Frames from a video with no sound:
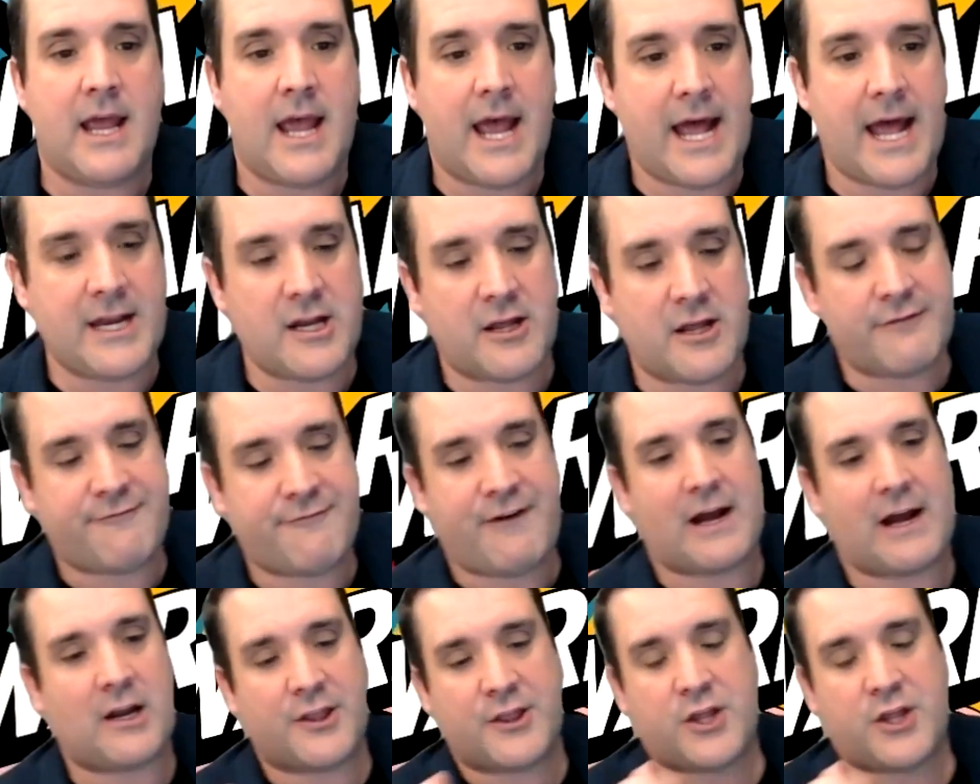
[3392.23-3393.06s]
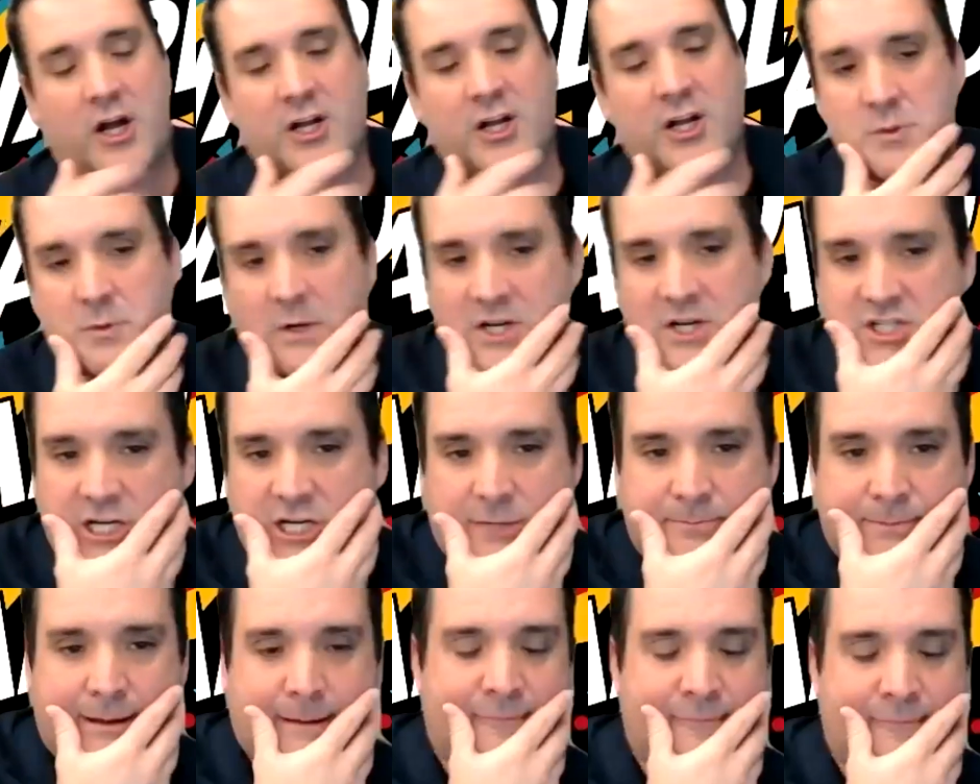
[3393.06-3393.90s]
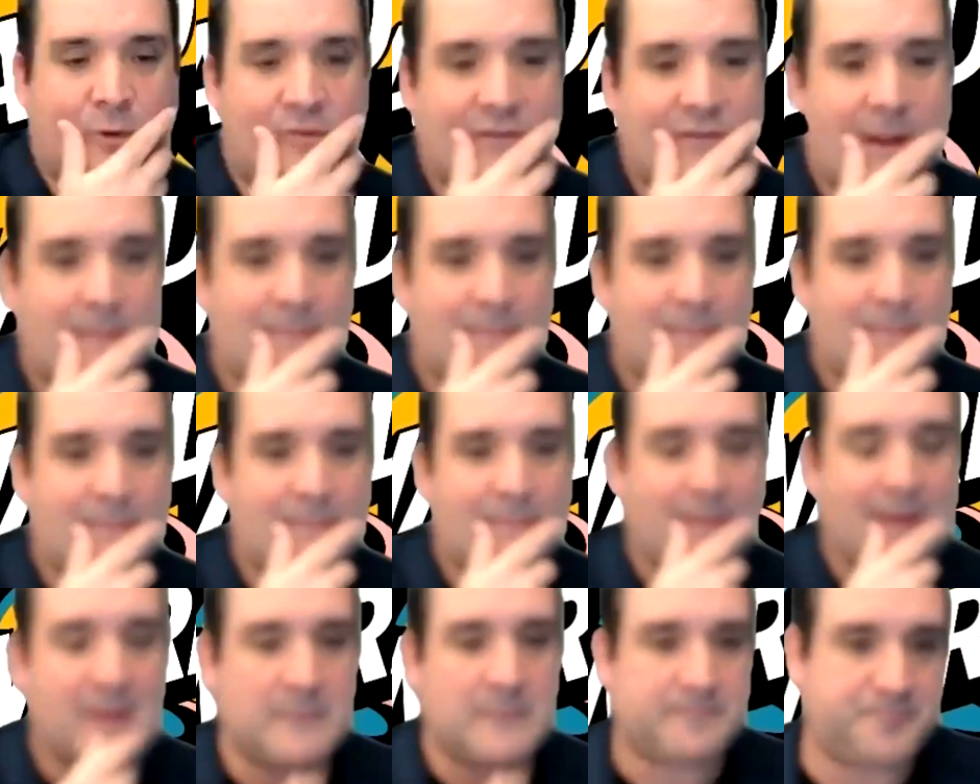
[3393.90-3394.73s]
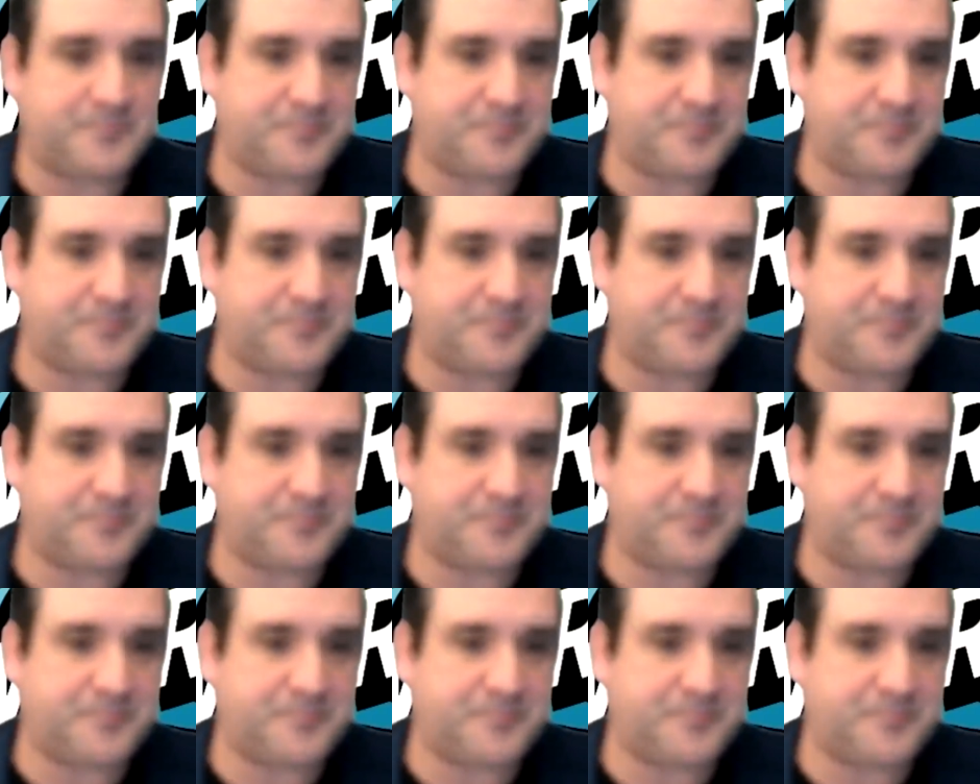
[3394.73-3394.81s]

Any other final thoughts you want to share, Ben, before we wrap out?